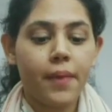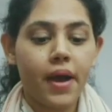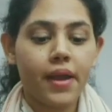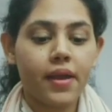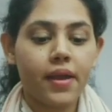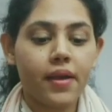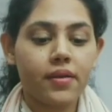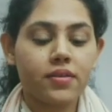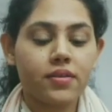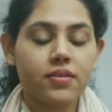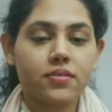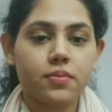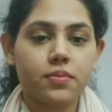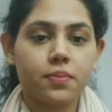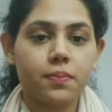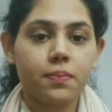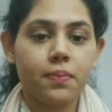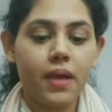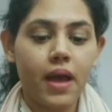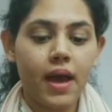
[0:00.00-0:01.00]
My hair is
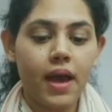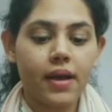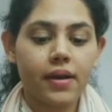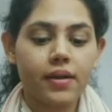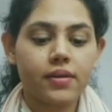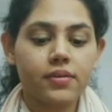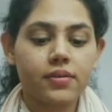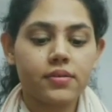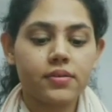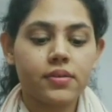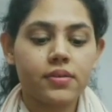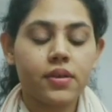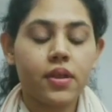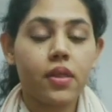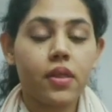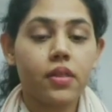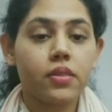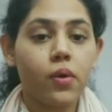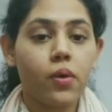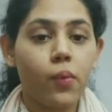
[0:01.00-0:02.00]
black.
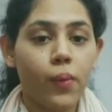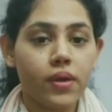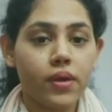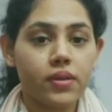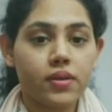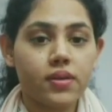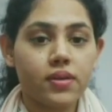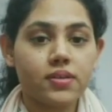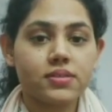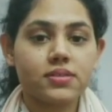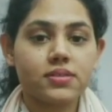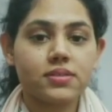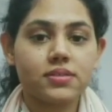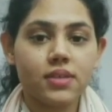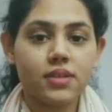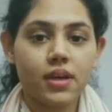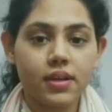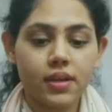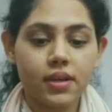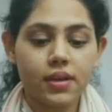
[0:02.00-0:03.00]
The weather is
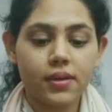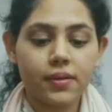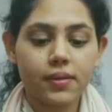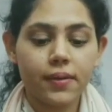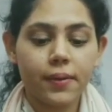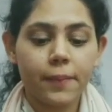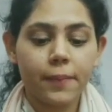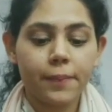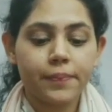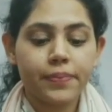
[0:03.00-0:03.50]
sunny.